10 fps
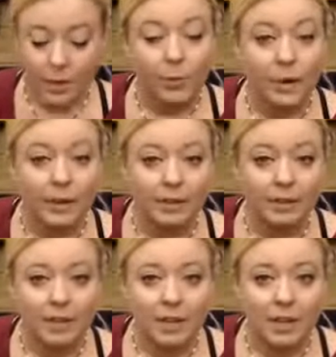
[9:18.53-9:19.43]
Wow,
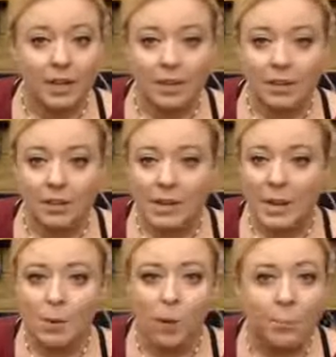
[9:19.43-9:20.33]
he
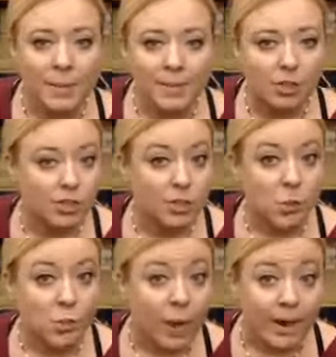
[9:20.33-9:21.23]
won't miss just
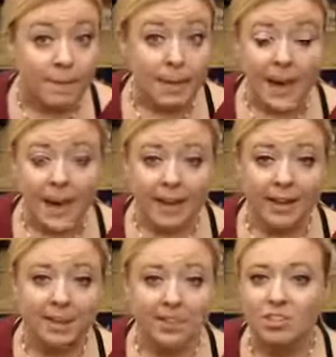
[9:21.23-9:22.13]
one bag,
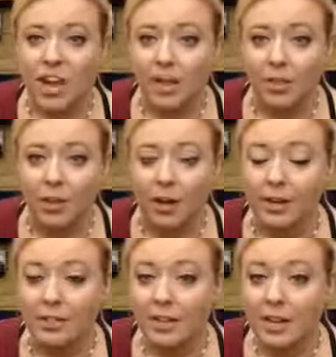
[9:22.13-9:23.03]
Jack thought.